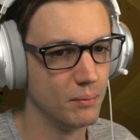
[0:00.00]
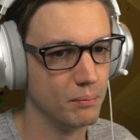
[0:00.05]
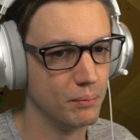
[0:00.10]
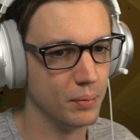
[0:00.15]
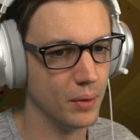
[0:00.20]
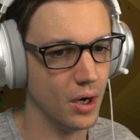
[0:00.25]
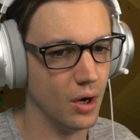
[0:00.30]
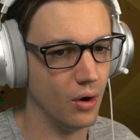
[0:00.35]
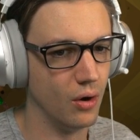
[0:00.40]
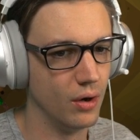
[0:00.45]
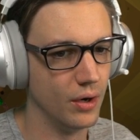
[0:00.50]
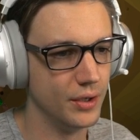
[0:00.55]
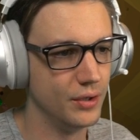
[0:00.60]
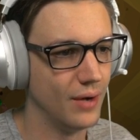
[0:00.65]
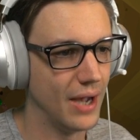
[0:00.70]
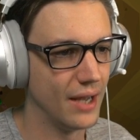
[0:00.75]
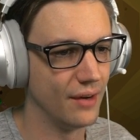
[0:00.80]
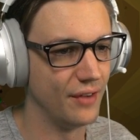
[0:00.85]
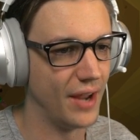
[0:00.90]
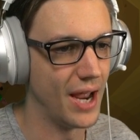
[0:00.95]
Bro, are you
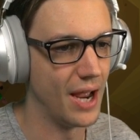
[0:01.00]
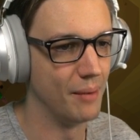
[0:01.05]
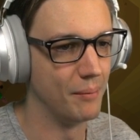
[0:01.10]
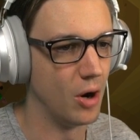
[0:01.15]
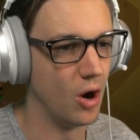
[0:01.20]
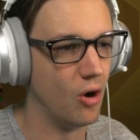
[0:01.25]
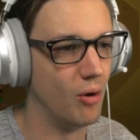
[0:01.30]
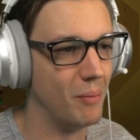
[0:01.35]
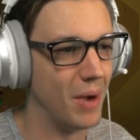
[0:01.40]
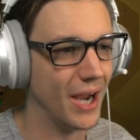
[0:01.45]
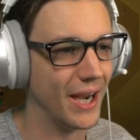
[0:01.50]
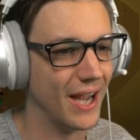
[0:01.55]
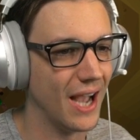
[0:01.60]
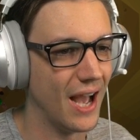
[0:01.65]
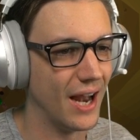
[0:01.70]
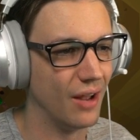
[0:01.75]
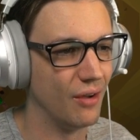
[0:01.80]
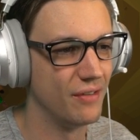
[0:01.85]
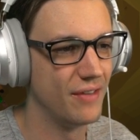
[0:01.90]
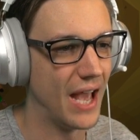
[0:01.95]
out of am? Oh my
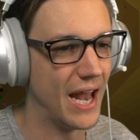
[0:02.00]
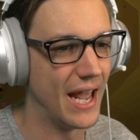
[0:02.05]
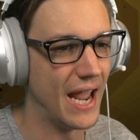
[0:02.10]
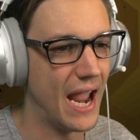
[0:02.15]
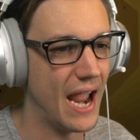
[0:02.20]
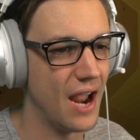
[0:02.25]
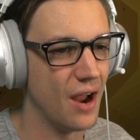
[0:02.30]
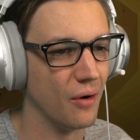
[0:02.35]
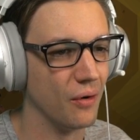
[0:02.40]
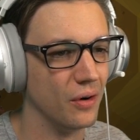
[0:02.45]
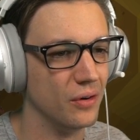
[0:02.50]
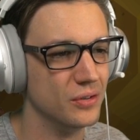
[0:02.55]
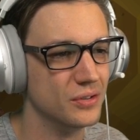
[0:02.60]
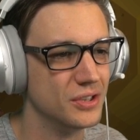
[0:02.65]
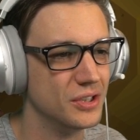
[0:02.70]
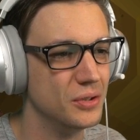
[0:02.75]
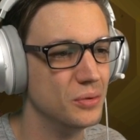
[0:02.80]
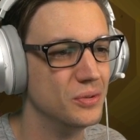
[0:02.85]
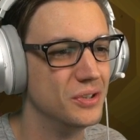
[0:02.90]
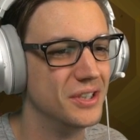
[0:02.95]
god, I was out of
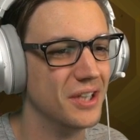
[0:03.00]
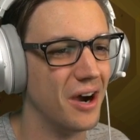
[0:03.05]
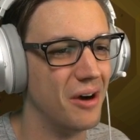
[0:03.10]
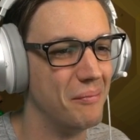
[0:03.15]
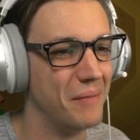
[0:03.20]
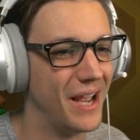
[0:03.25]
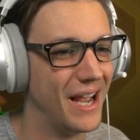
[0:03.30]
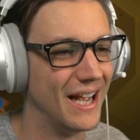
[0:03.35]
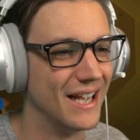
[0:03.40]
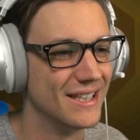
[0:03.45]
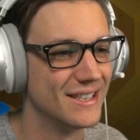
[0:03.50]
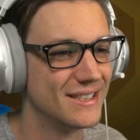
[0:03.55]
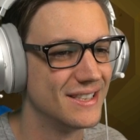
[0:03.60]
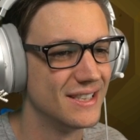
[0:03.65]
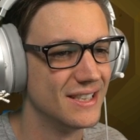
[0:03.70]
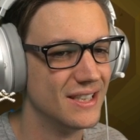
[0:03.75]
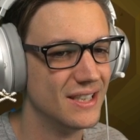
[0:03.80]
arrows. You dumbass.